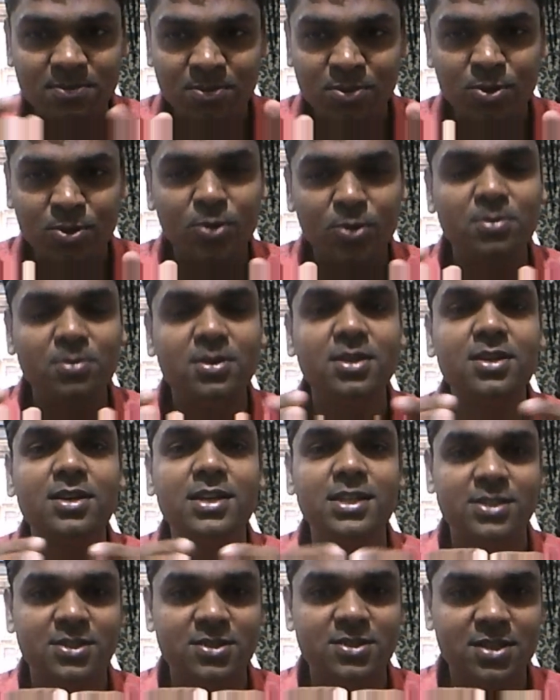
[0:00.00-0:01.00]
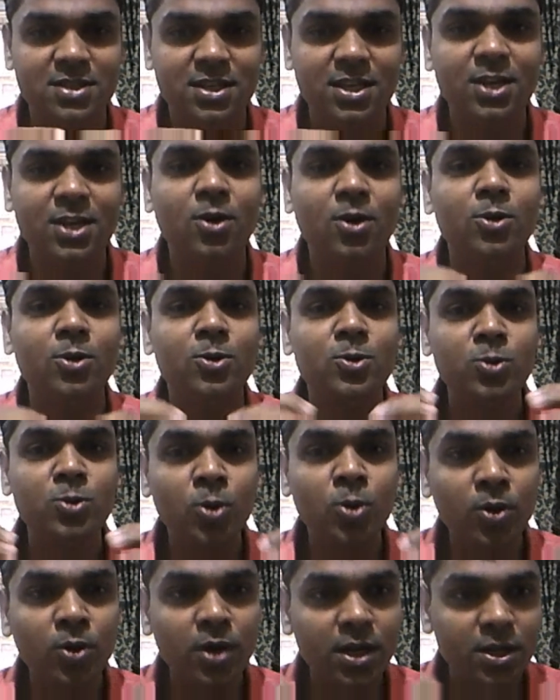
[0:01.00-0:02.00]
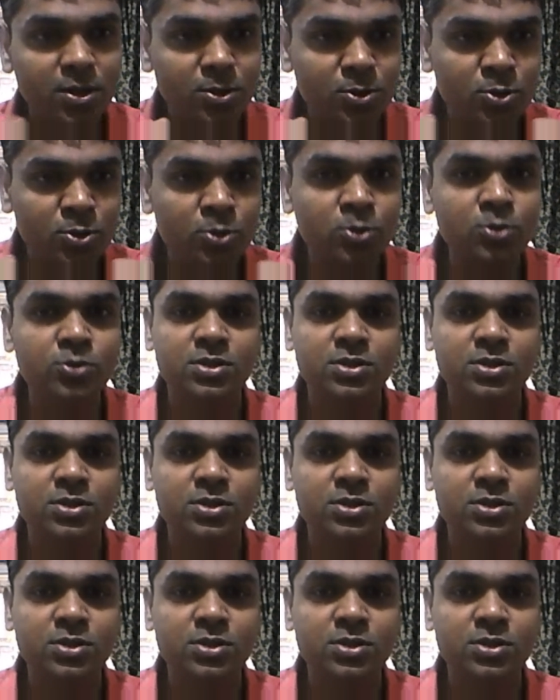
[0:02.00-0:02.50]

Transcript: probe the history or to go into